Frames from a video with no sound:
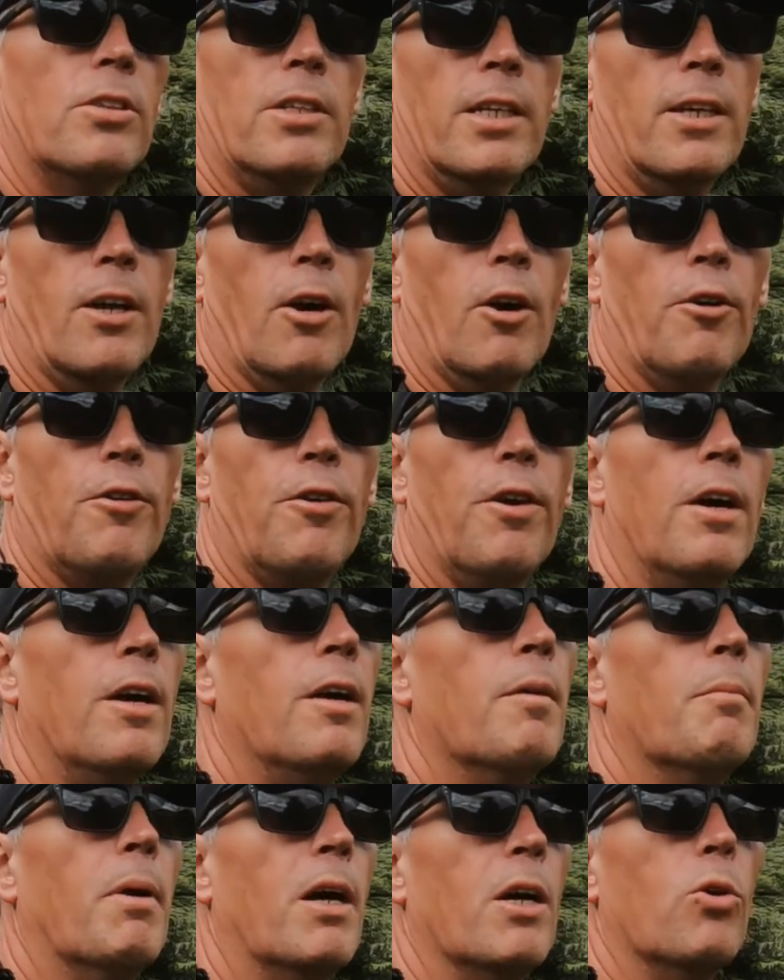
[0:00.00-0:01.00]
tick off
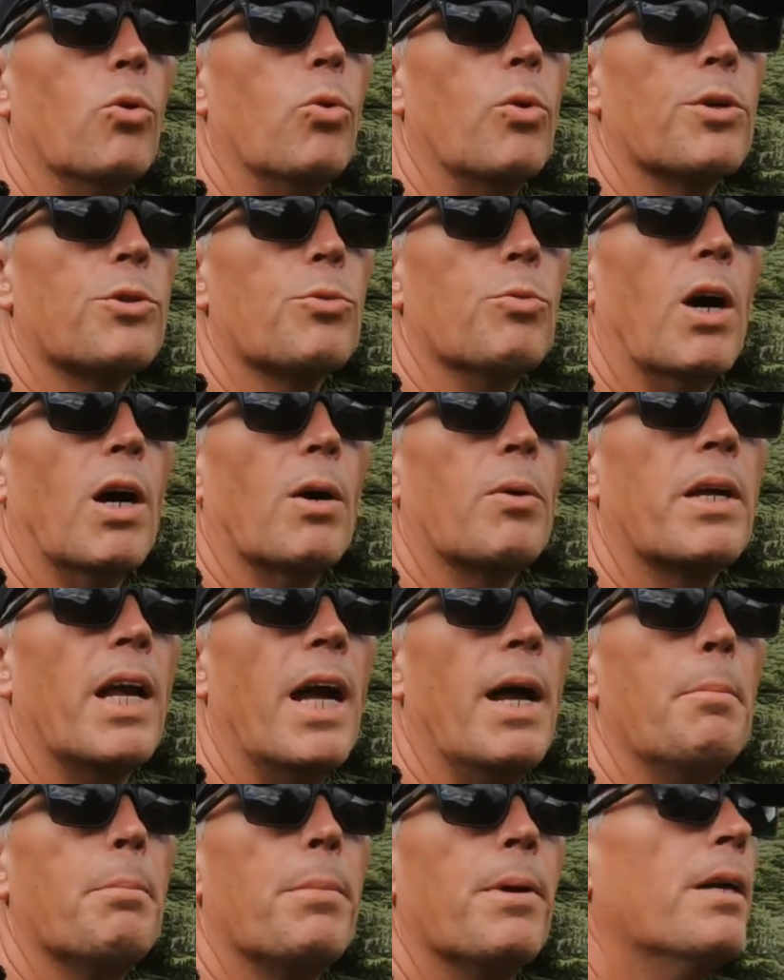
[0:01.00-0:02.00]
my August wild
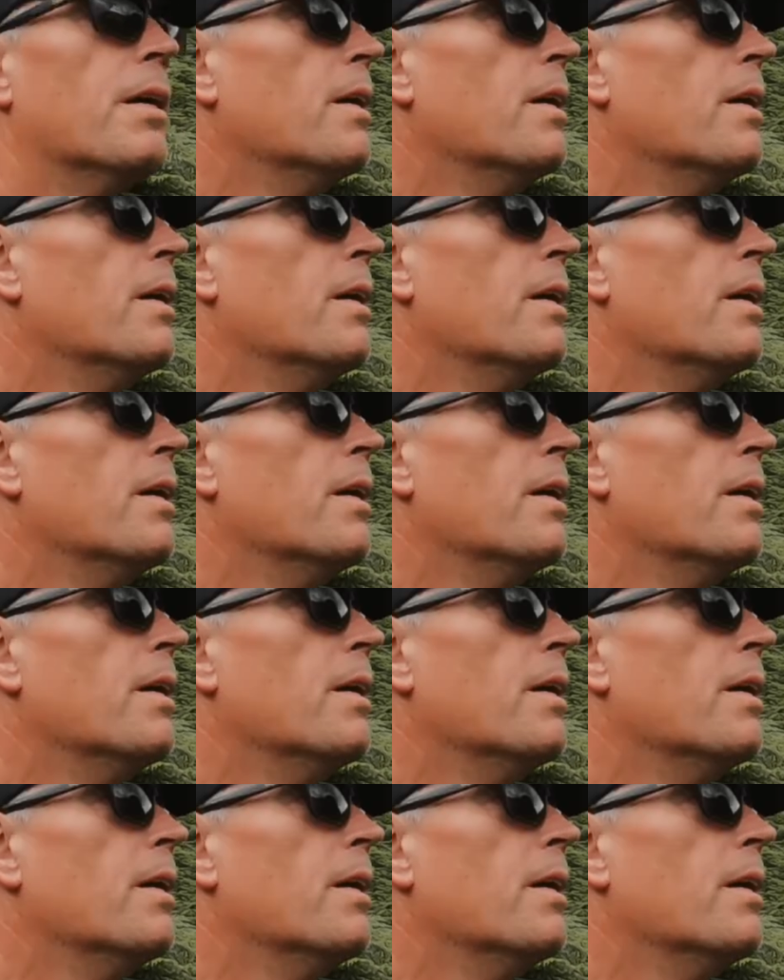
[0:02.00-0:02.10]
camp.